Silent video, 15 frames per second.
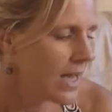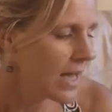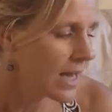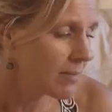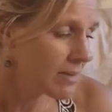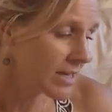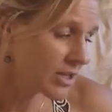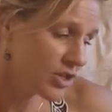
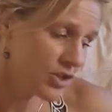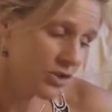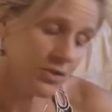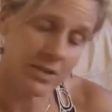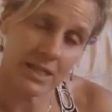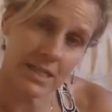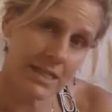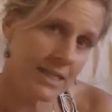and make sure
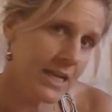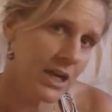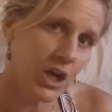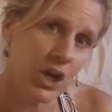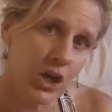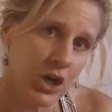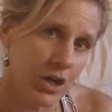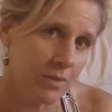that he didn't get
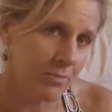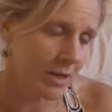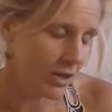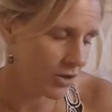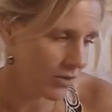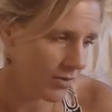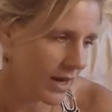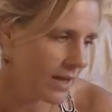hurt by
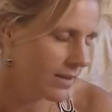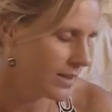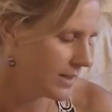corralling